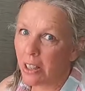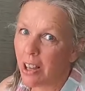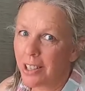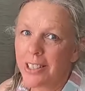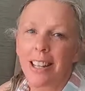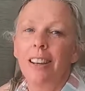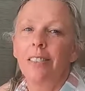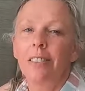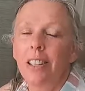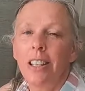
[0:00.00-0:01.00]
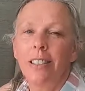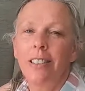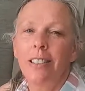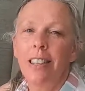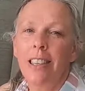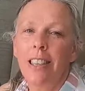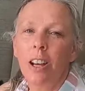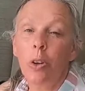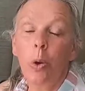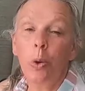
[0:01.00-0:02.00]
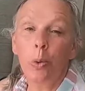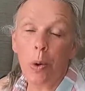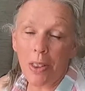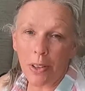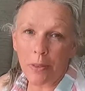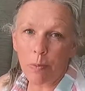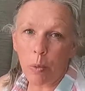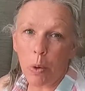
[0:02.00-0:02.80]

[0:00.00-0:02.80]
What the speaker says: lockdown in the cold weather,